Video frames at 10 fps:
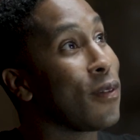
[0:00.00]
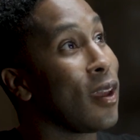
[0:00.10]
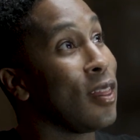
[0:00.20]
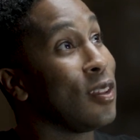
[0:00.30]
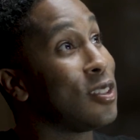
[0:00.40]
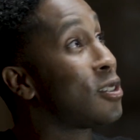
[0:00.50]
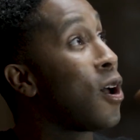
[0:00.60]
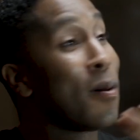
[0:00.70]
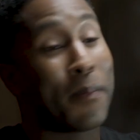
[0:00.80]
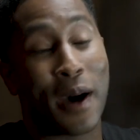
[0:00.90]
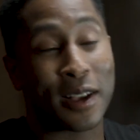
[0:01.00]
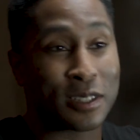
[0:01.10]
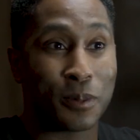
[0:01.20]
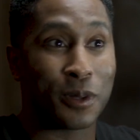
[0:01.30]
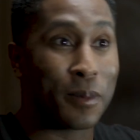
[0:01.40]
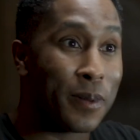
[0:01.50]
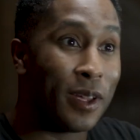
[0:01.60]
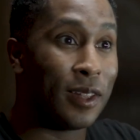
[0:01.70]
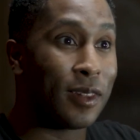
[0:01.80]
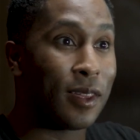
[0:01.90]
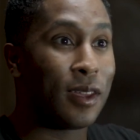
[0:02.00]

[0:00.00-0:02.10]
and saw impossible to beat